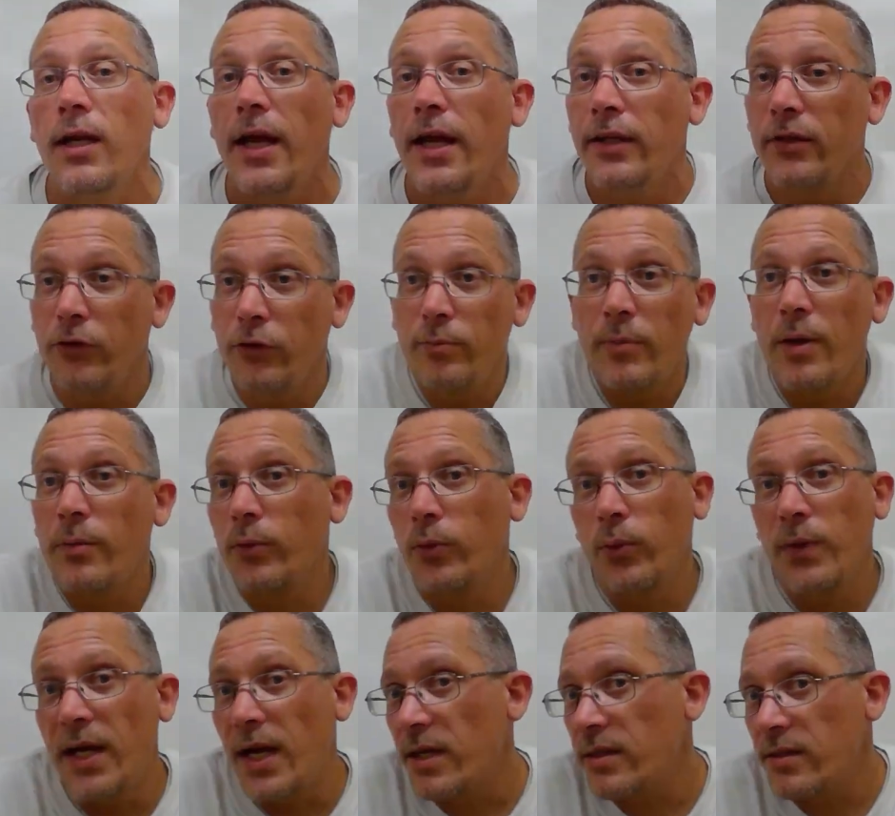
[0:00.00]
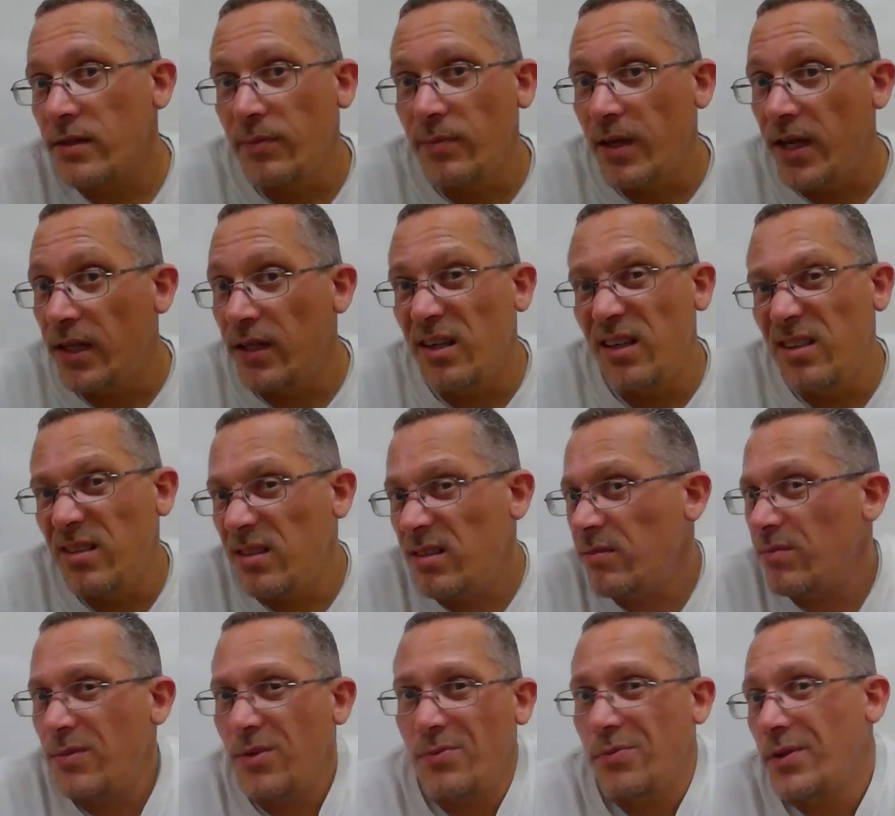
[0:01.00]
And you remember we estimated it
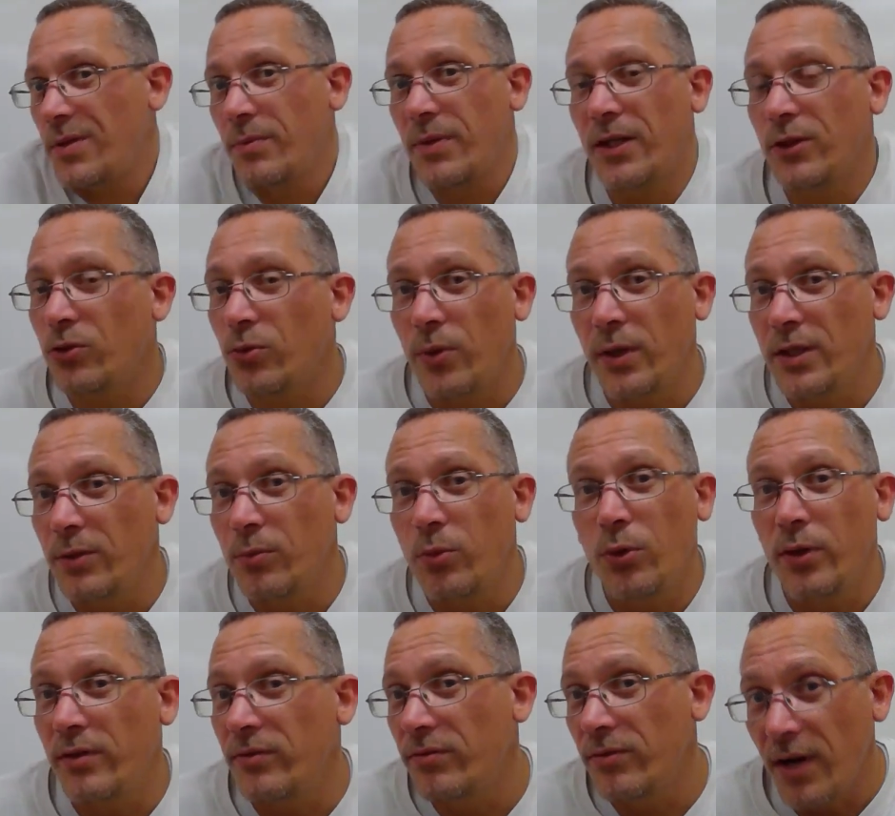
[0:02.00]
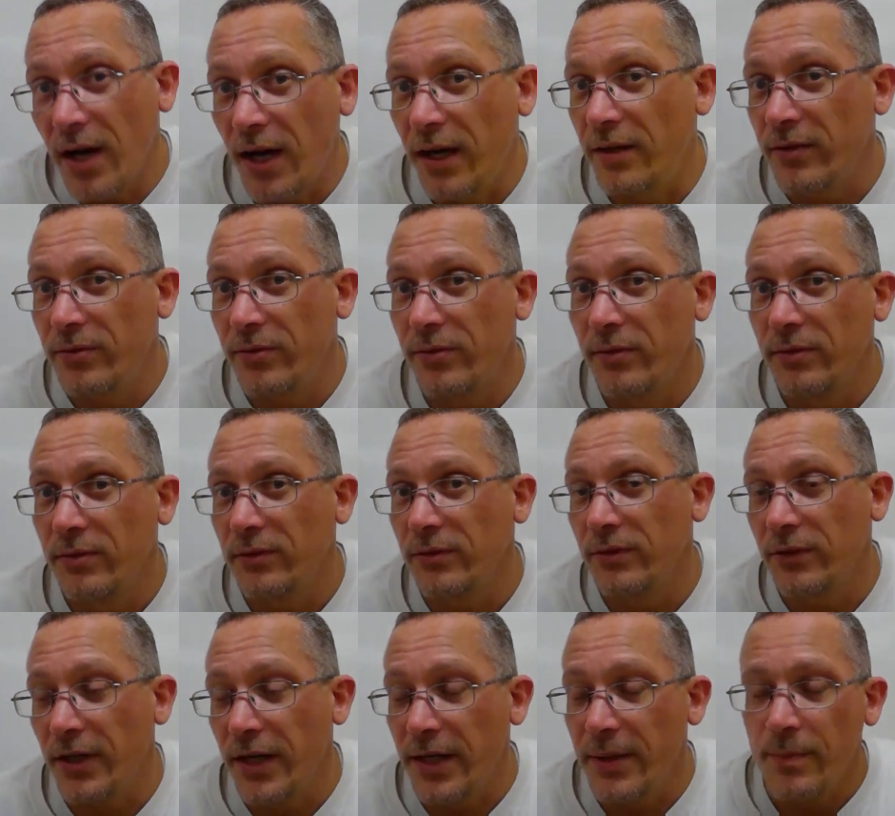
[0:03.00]
as maybe about 20.5,
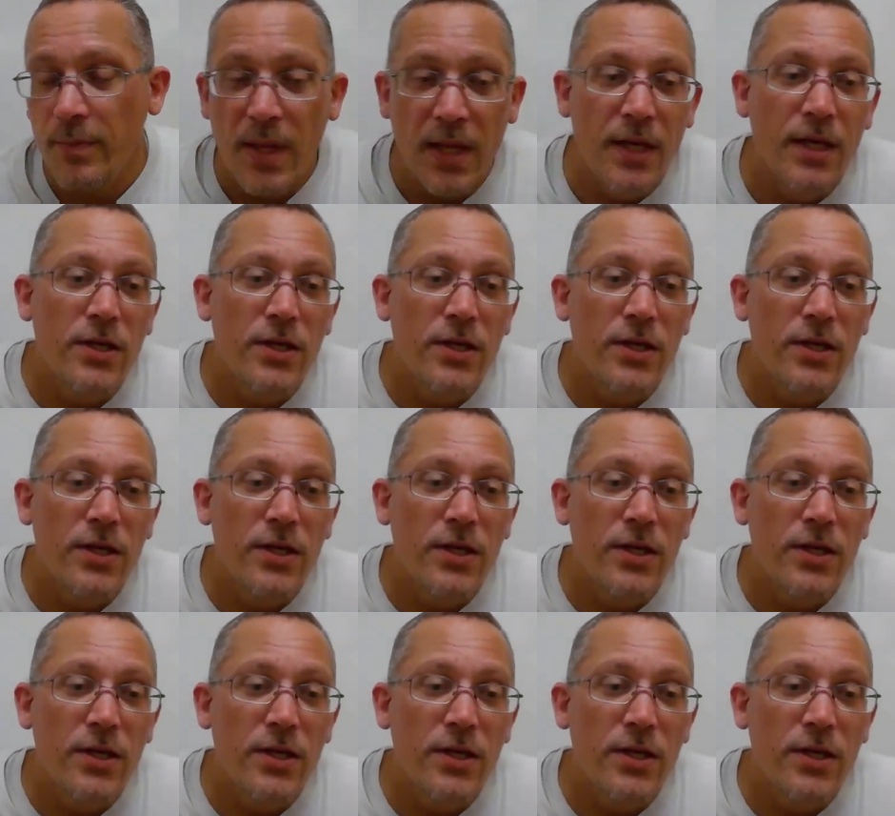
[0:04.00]
right?